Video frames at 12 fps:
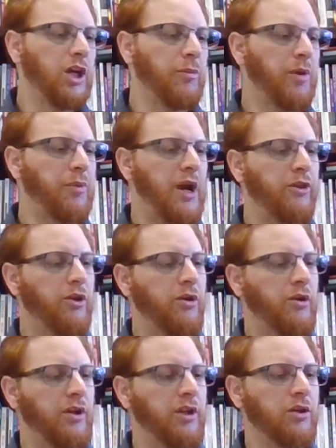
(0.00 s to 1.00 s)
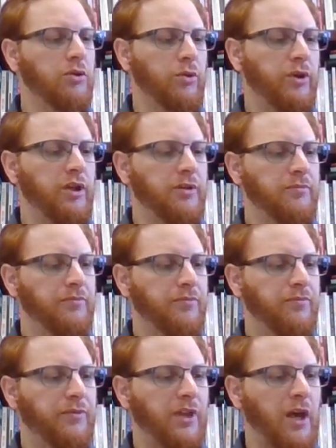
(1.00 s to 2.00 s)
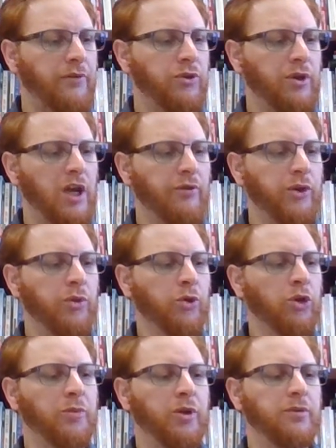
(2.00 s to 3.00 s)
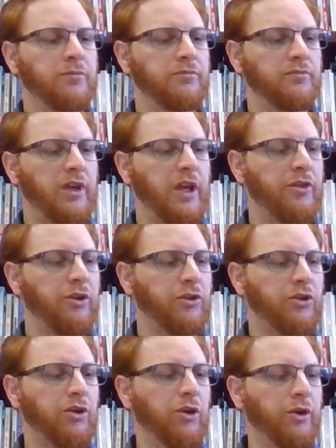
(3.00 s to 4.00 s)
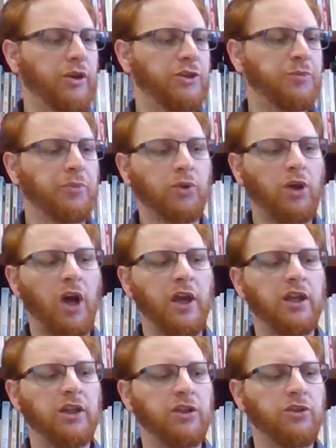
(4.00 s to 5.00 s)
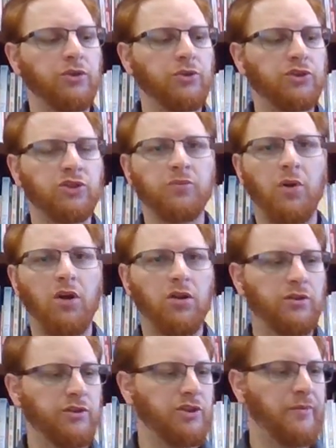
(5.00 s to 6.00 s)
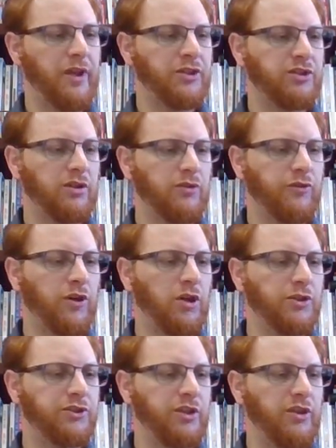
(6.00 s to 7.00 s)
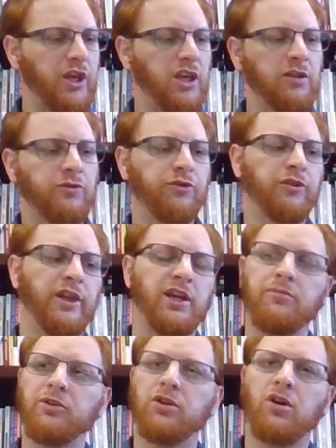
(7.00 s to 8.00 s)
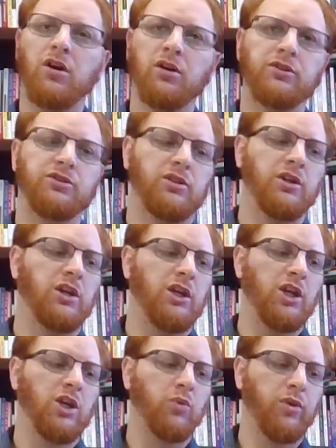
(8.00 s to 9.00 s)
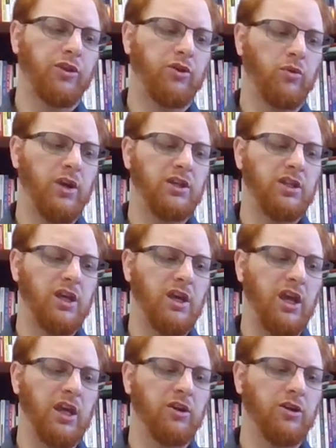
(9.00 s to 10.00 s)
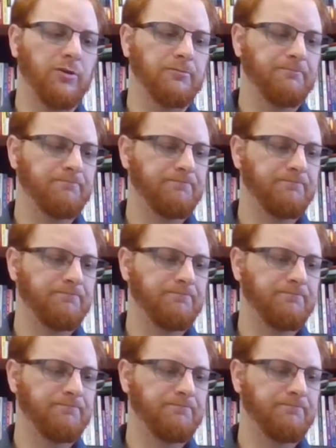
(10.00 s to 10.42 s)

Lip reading: But by their inquiry after every rumor and their curious prying into small domestic faults, they inflame their hearts with great anger."